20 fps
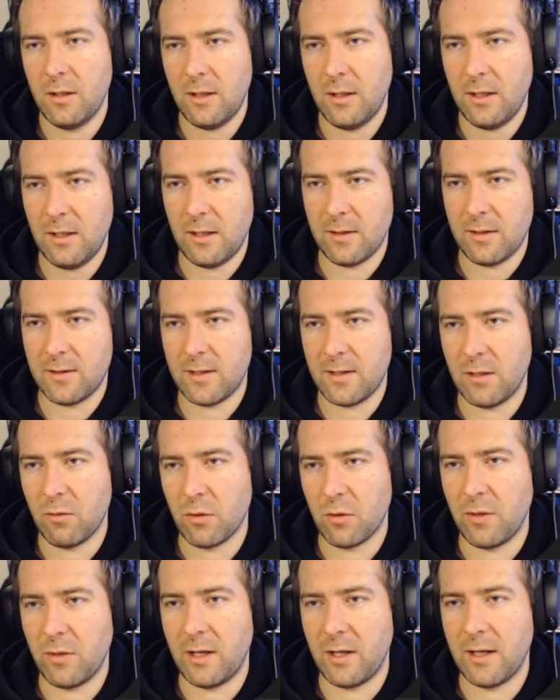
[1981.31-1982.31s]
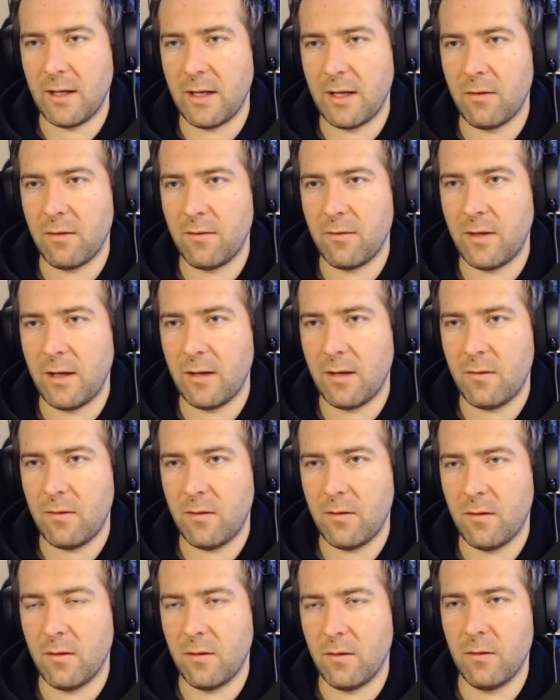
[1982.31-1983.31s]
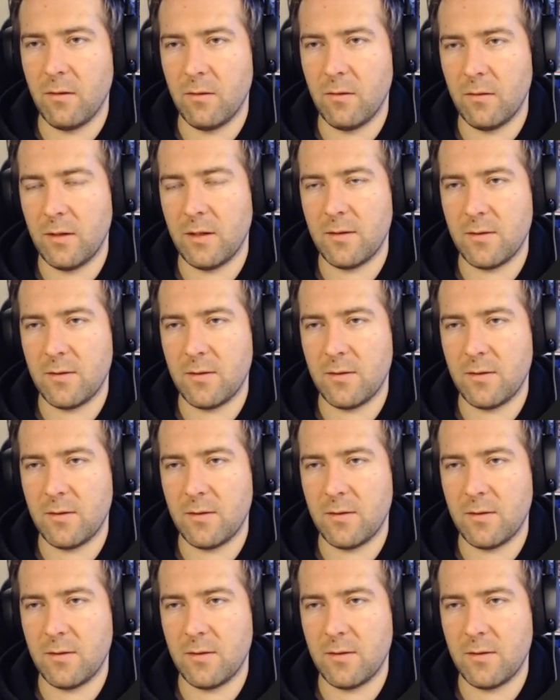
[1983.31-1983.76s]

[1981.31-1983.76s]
And let's see what we get out of that. That's